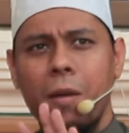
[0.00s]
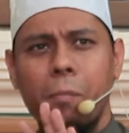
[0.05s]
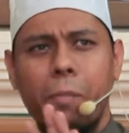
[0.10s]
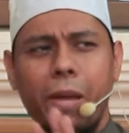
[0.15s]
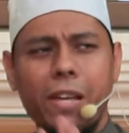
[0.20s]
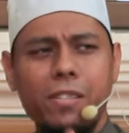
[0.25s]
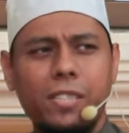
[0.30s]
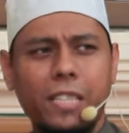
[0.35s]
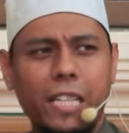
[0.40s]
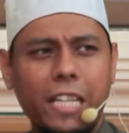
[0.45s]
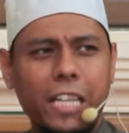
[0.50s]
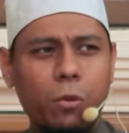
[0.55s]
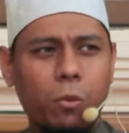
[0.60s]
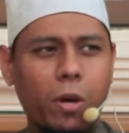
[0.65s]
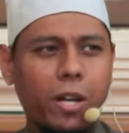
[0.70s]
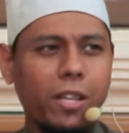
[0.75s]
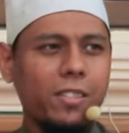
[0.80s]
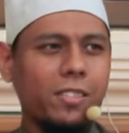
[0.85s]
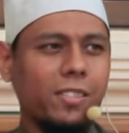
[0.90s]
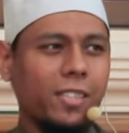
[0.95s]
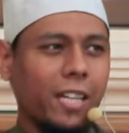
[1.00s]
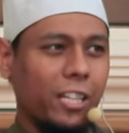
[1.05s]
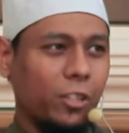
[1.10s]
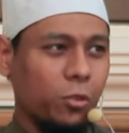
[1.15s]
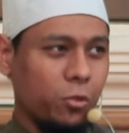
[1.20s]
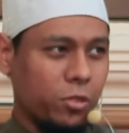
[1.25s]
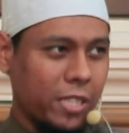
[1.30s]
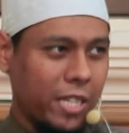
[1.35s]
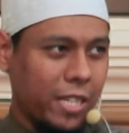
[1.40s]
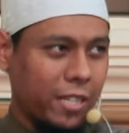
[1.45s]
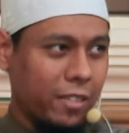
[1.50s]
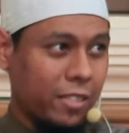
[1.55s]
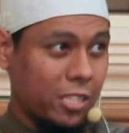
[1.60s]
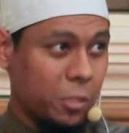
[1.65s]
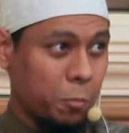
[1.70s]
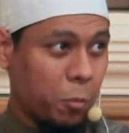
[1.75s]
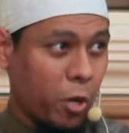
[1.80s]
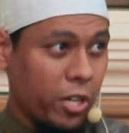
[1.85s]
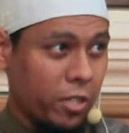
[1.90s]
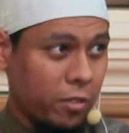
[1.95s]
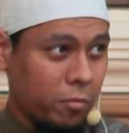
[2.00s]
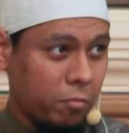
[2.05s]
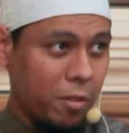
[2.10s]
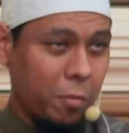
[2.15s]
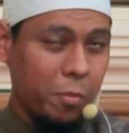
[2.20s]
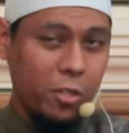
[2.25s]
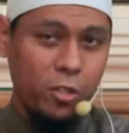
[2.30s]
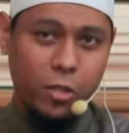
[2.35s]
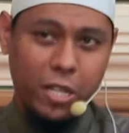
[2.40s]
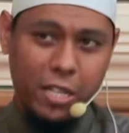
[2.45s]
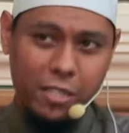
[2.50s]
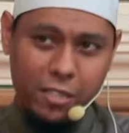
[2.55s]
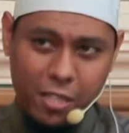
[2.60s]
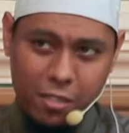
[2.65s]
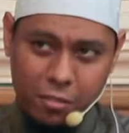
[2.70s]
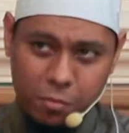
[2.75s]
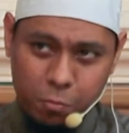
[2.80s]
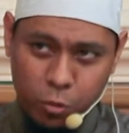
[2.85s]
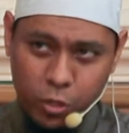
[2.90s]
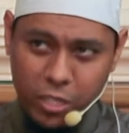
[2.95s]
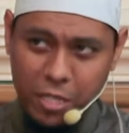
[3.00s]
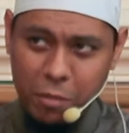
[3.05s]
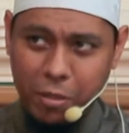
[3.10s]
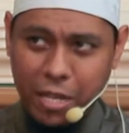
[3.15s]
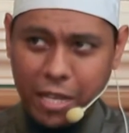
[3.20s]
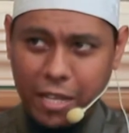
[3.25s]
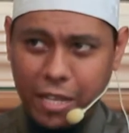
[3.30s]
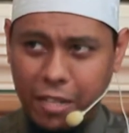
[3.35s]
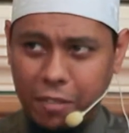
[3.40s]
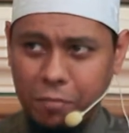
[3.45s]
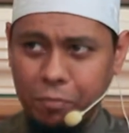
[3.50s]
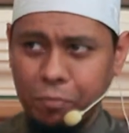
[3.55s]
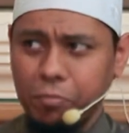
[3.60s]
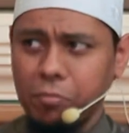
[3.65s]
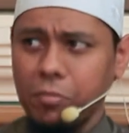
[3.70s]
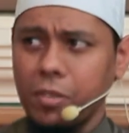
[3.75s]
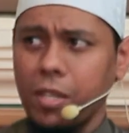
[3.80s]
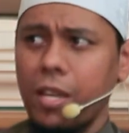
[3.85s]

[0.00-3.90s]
Basically, what he's trying to say, this point, maybe you can just put in bracket.